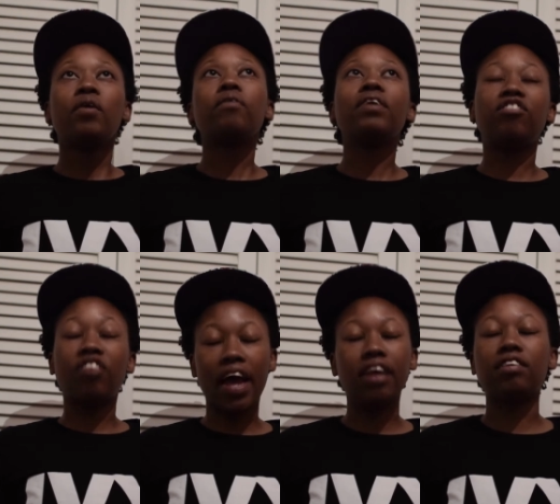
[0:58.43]
well, we
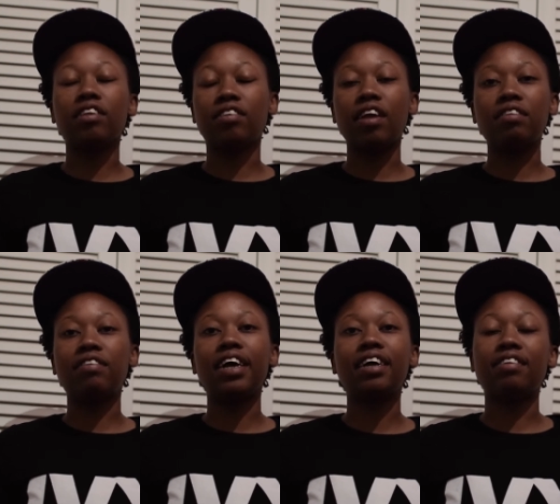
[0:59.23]
chased the
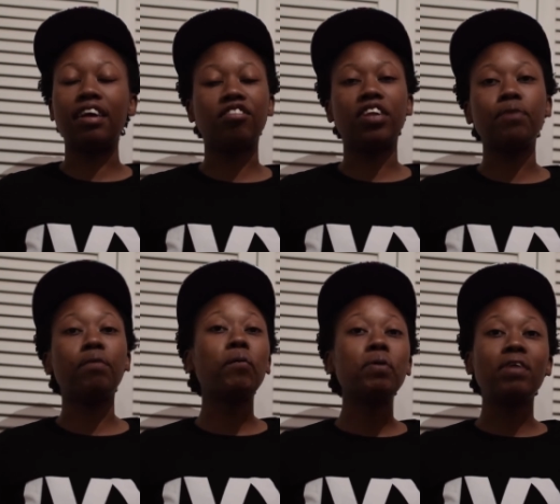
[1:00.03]
sunset essentially,
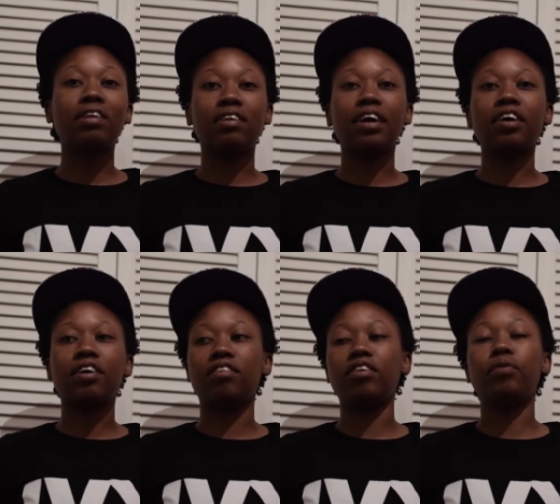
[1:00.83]
but we missed it
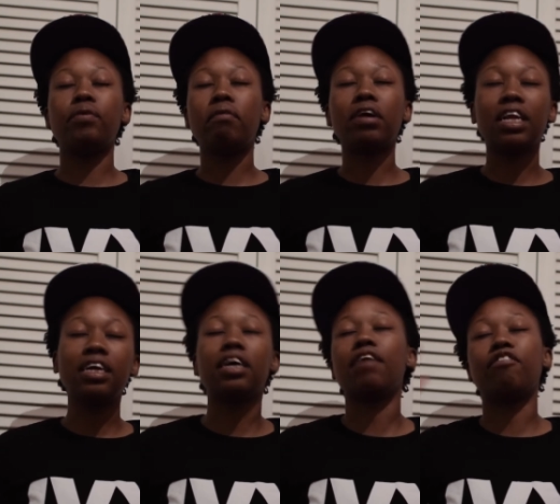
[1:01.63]
because you know we were
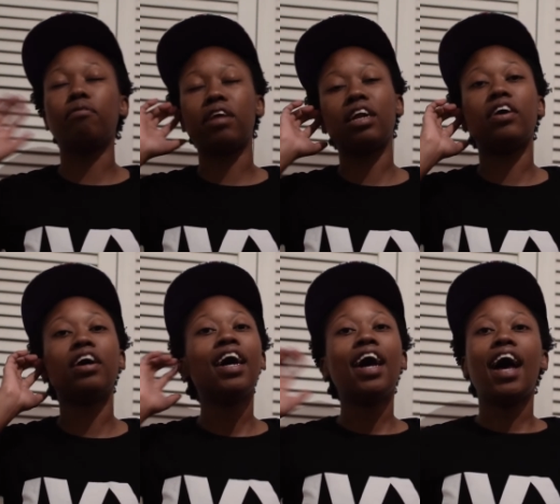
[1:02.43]
cleaning up from
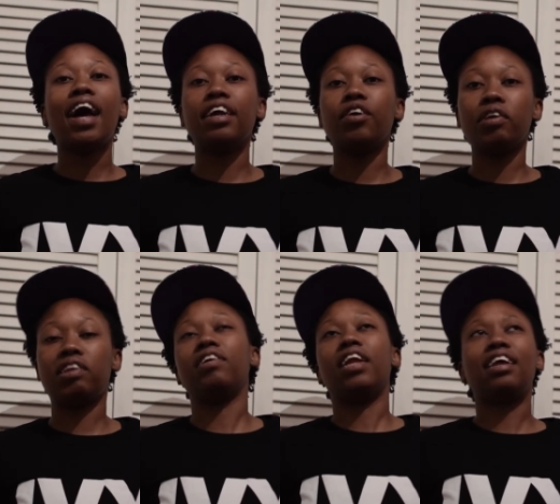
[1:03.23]
dinner, and it got to